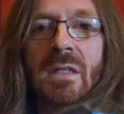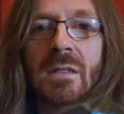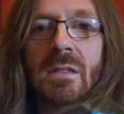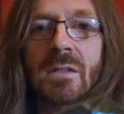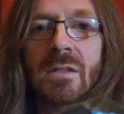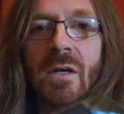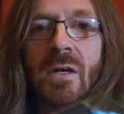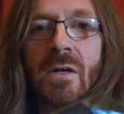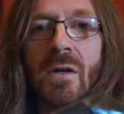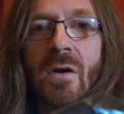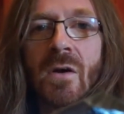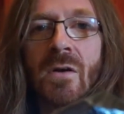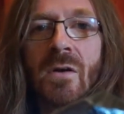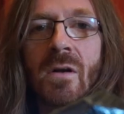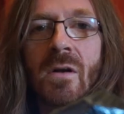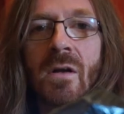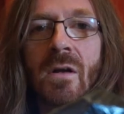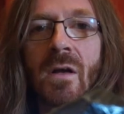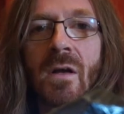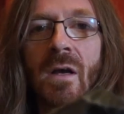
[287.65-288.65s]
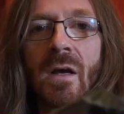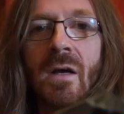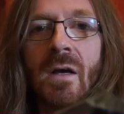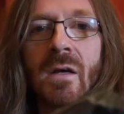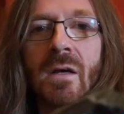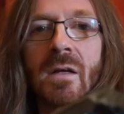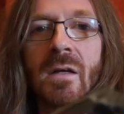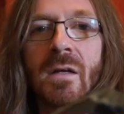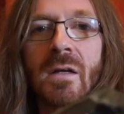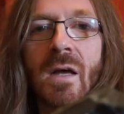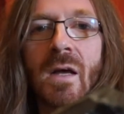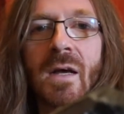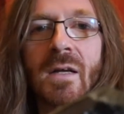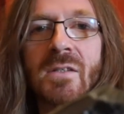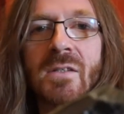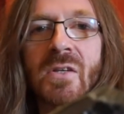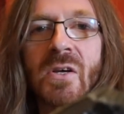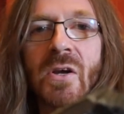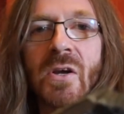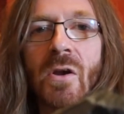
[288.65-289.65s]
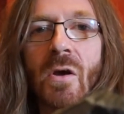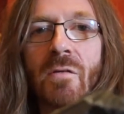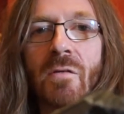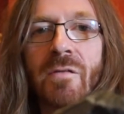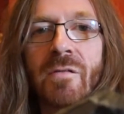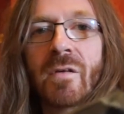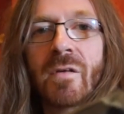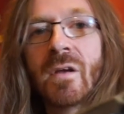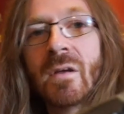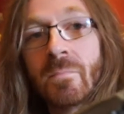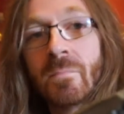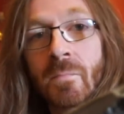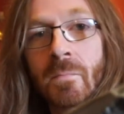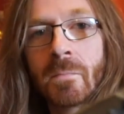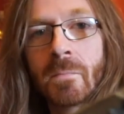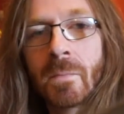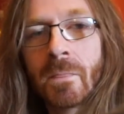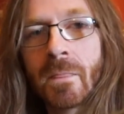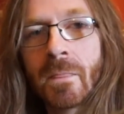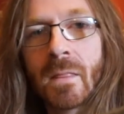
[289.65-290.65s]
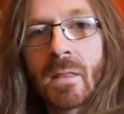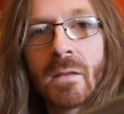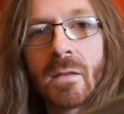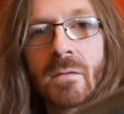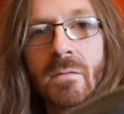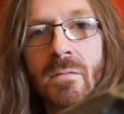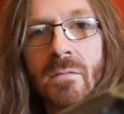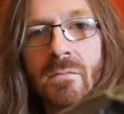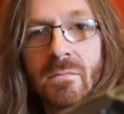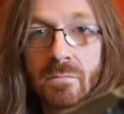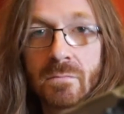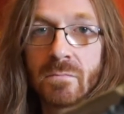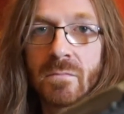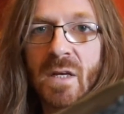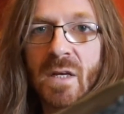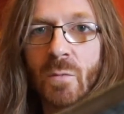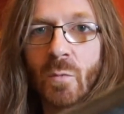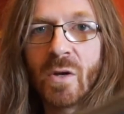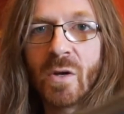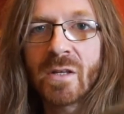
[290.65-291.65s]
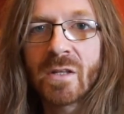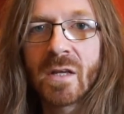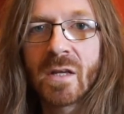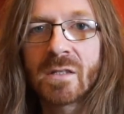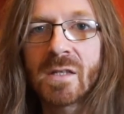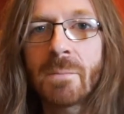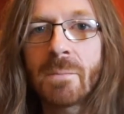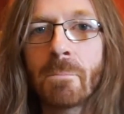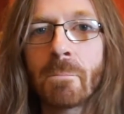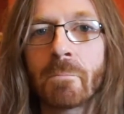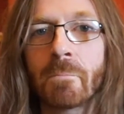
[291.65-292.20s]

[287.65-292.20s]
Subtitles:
Turn on and turn off. It worked that time.